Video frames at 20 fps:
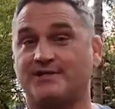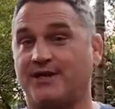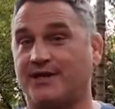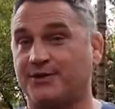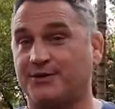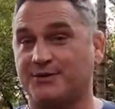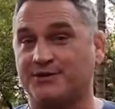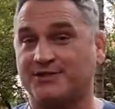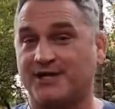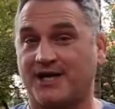
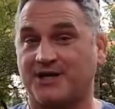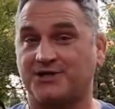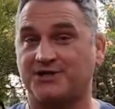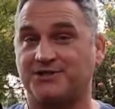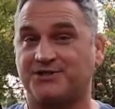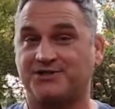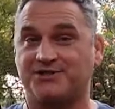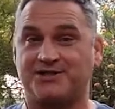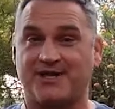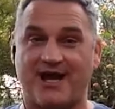
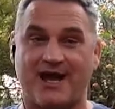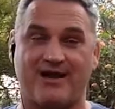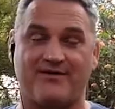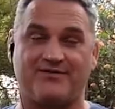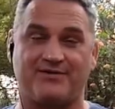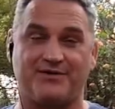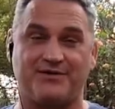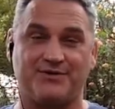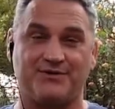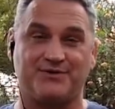intersections,
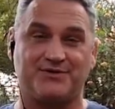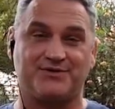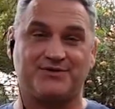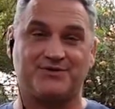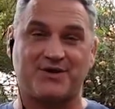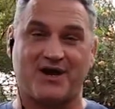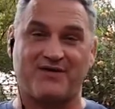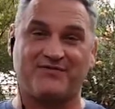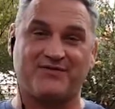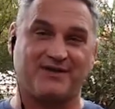avenues,
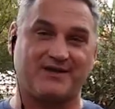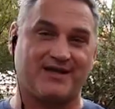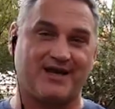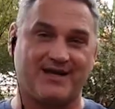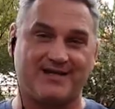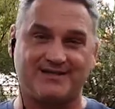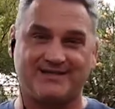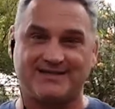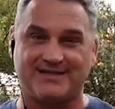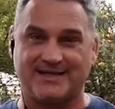traffic
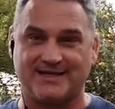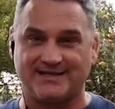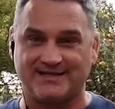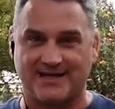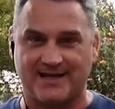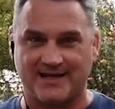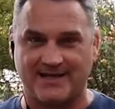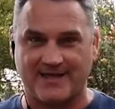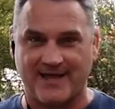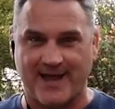lights, things
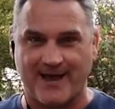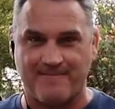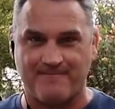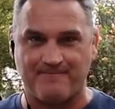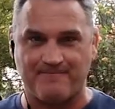like that.